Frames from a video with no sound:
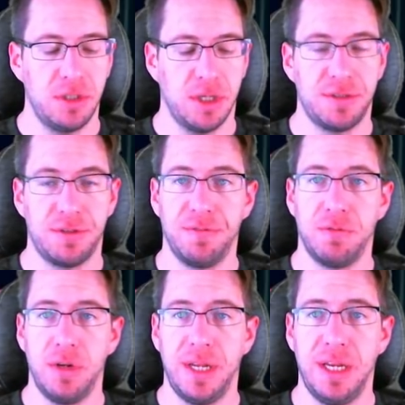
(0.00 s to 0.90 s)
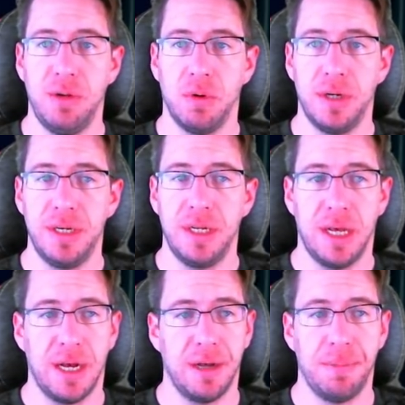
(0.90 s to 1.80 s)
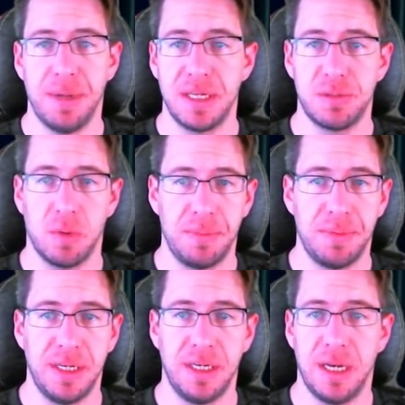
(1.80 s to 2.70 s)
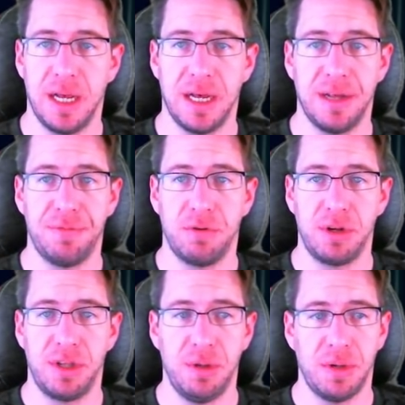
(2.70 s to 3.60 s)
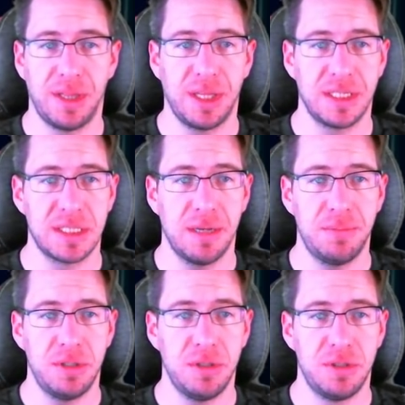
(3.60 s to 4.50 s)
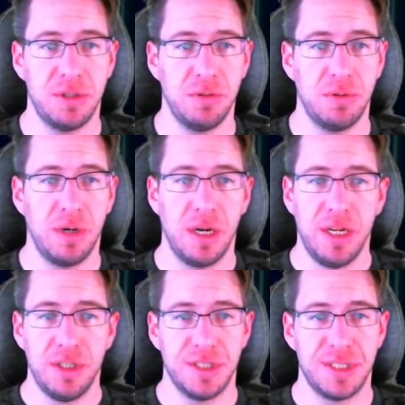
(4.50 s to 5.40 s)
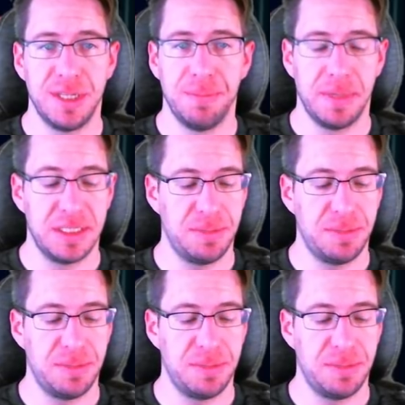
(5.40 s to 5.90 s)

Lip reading: just from Void 81, best weapon for queuing things up due to just the immense